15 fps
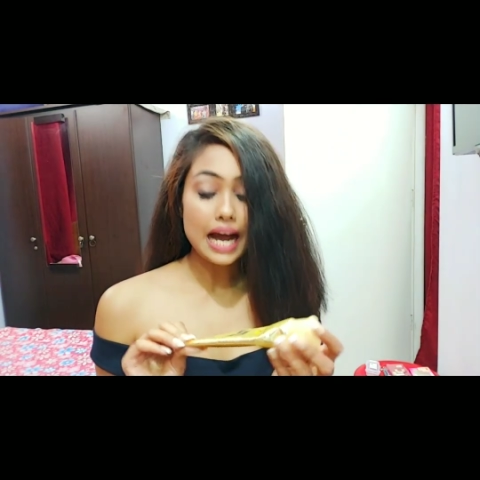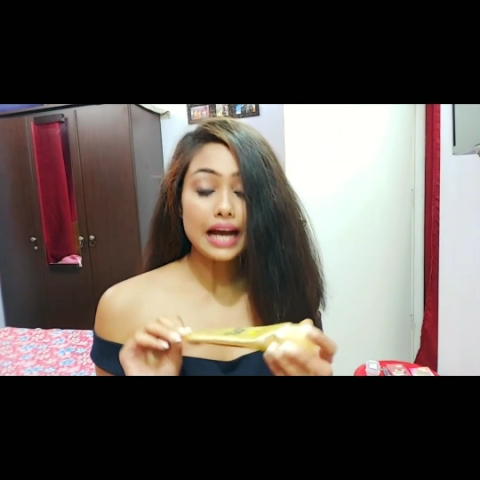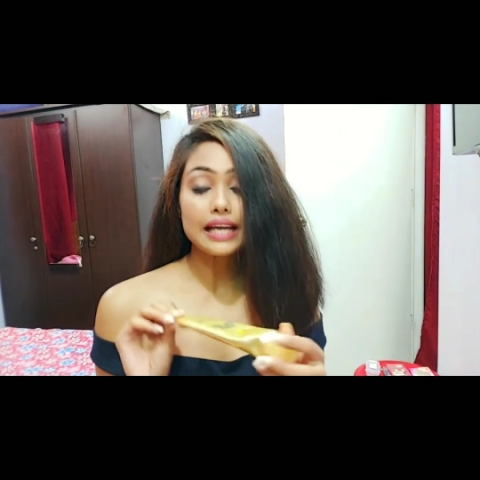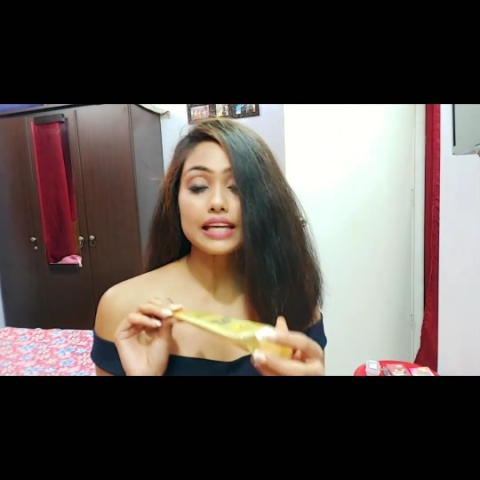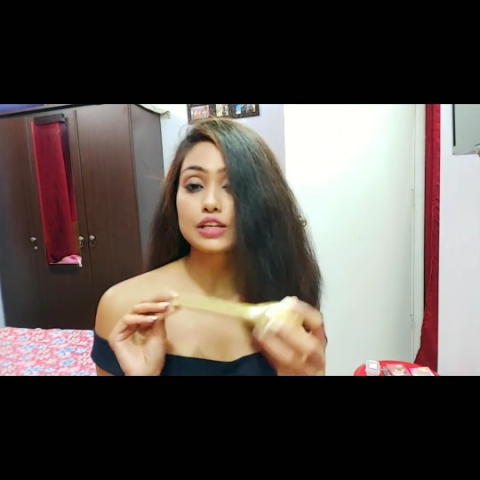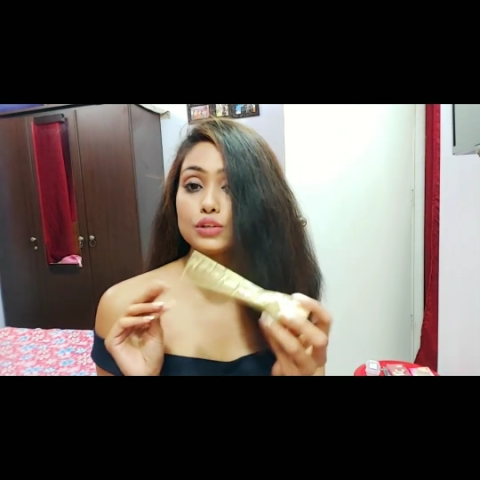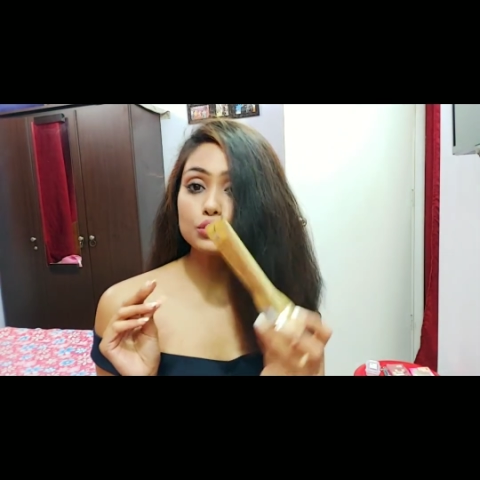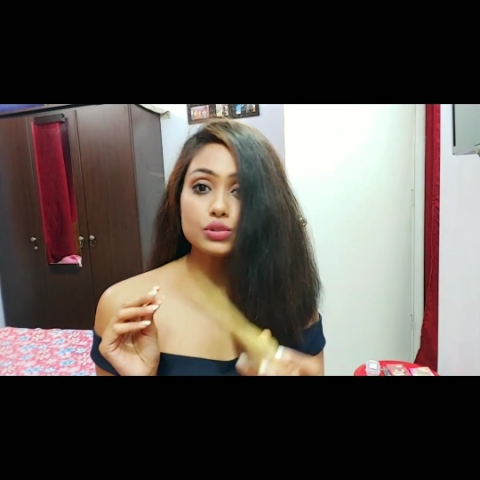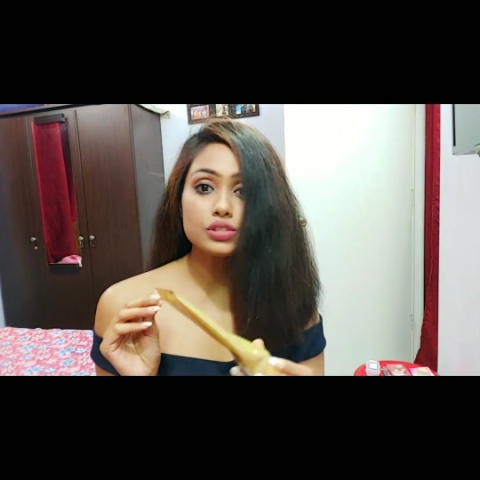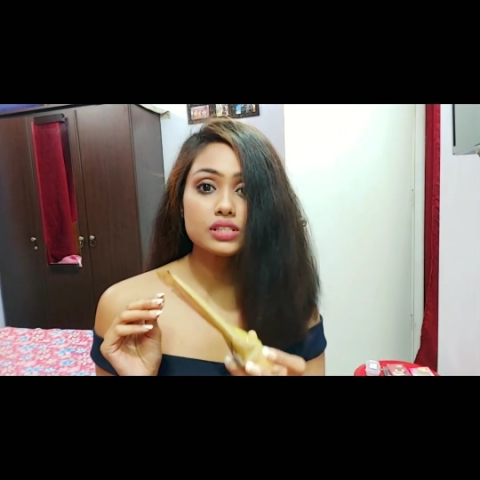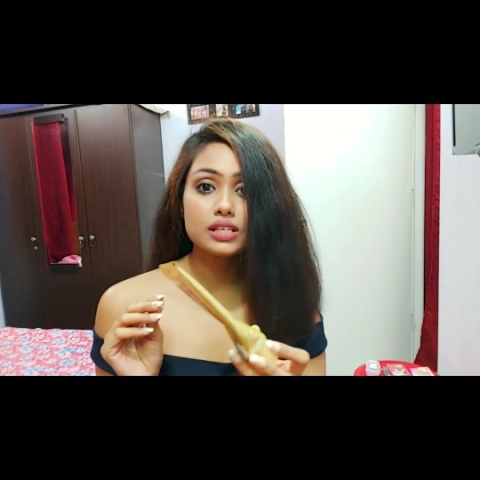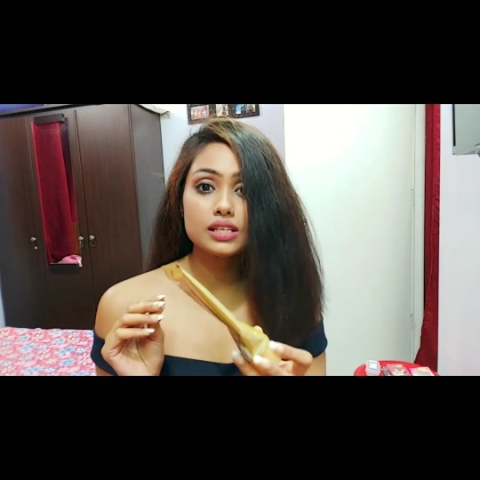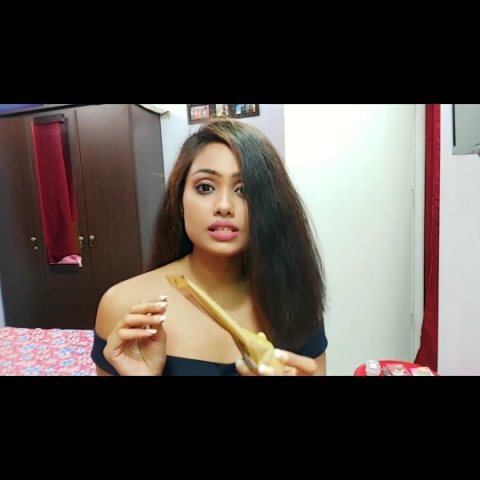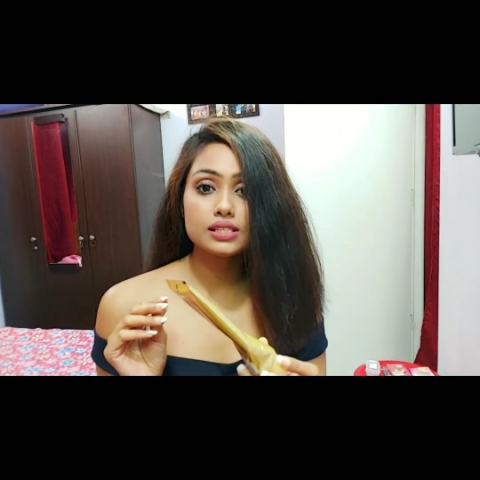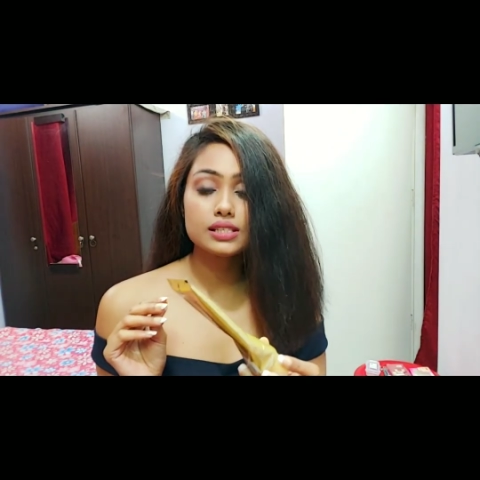I use
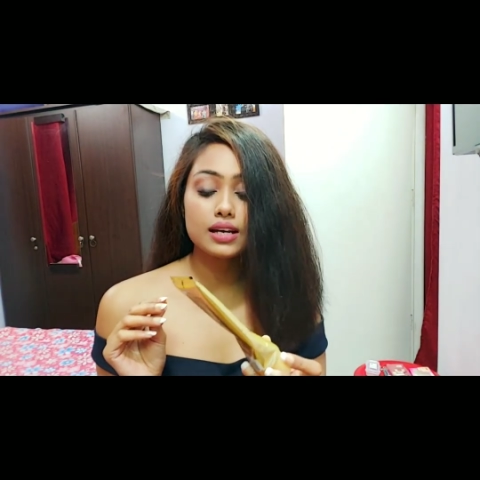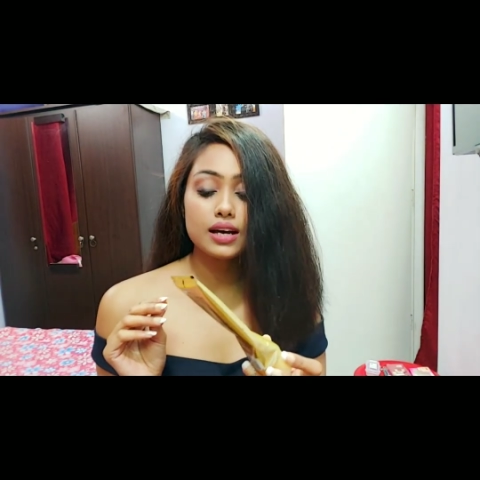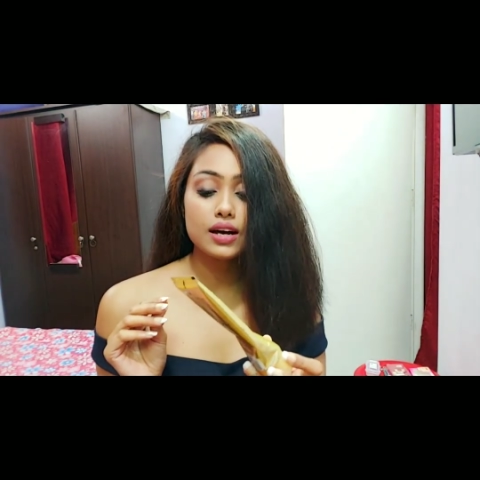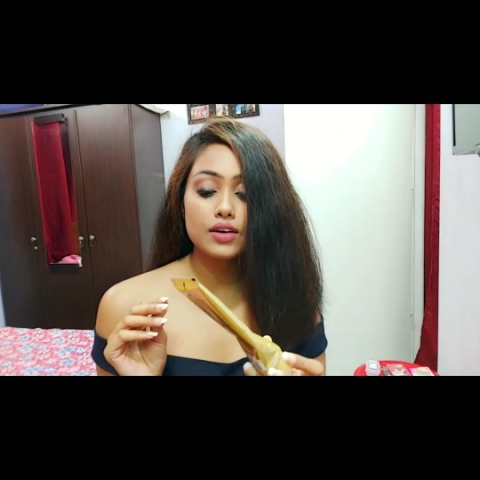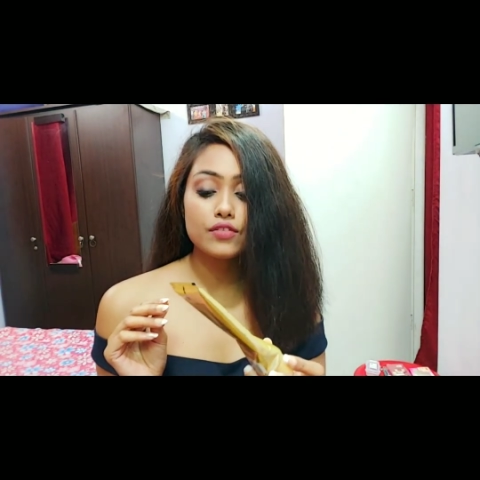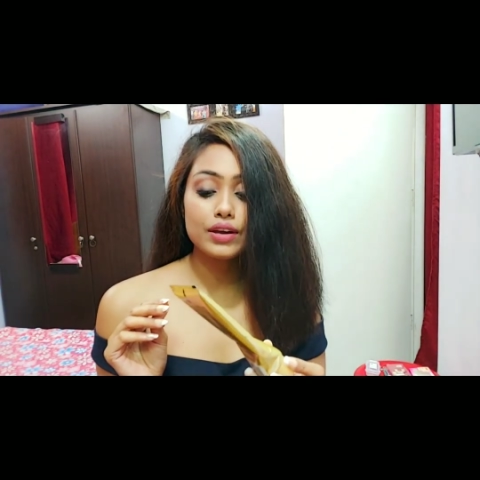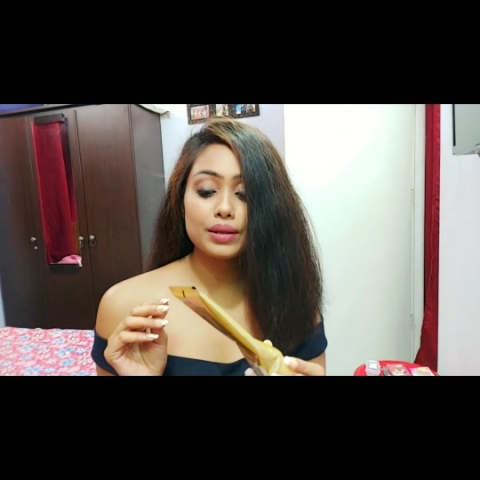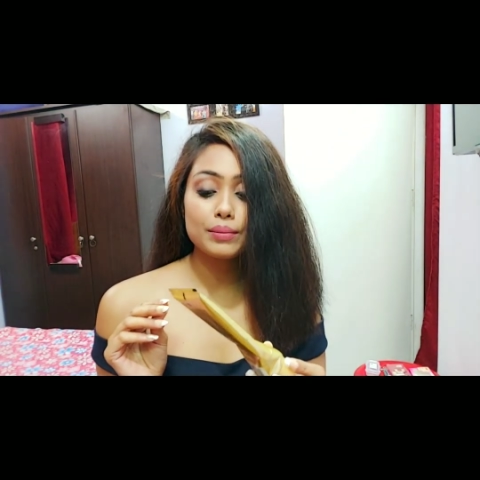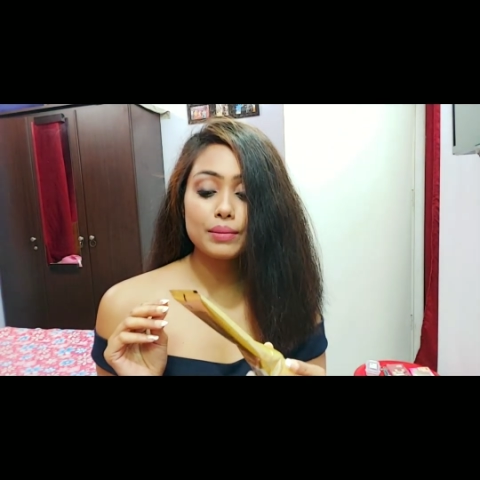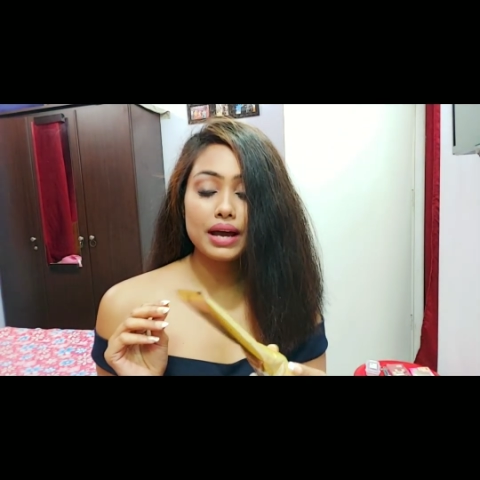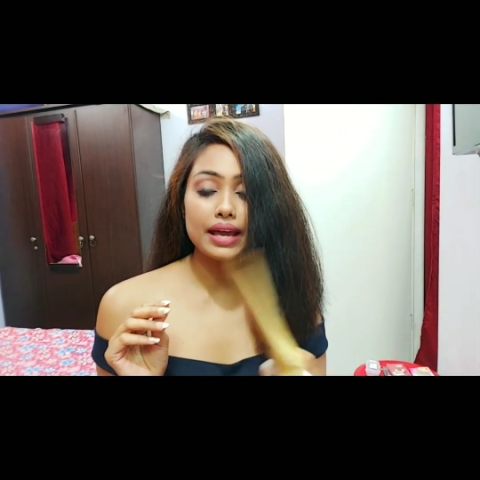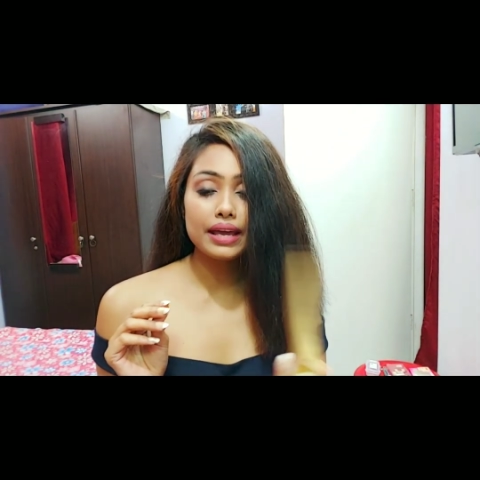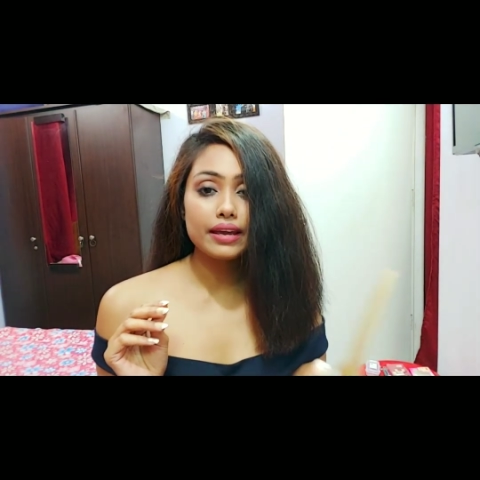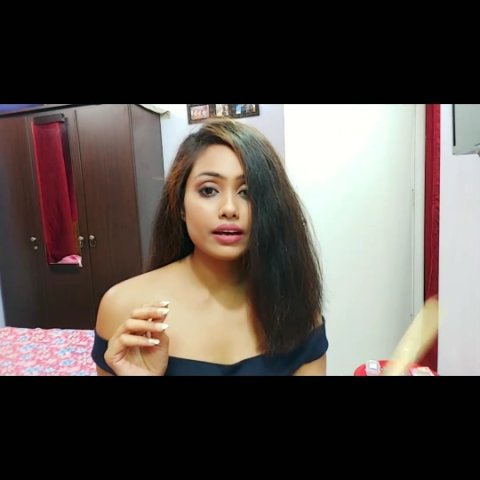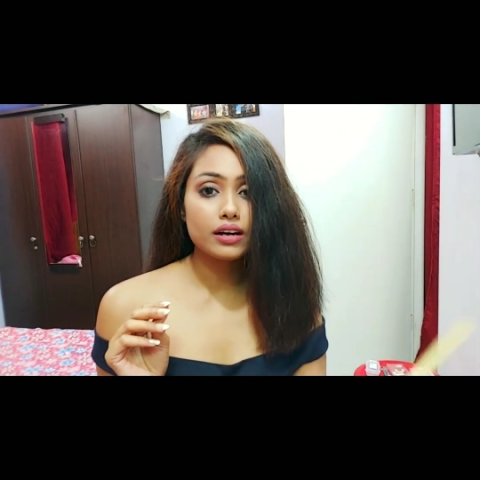this when
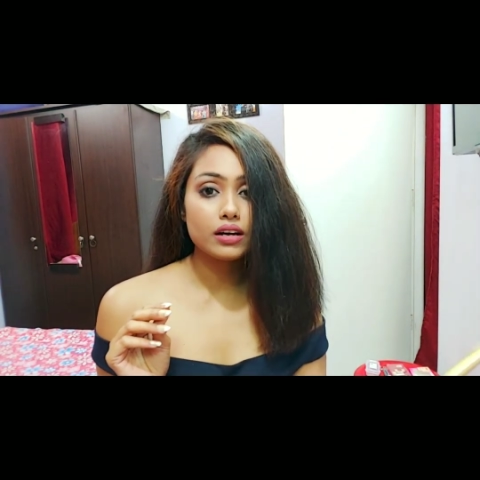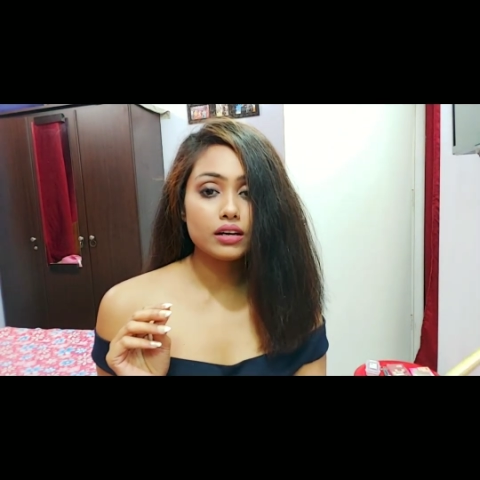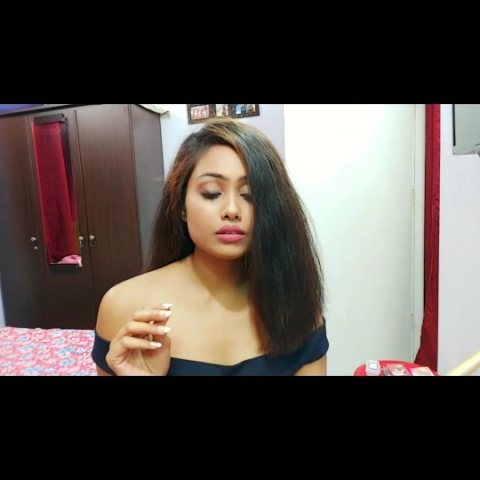my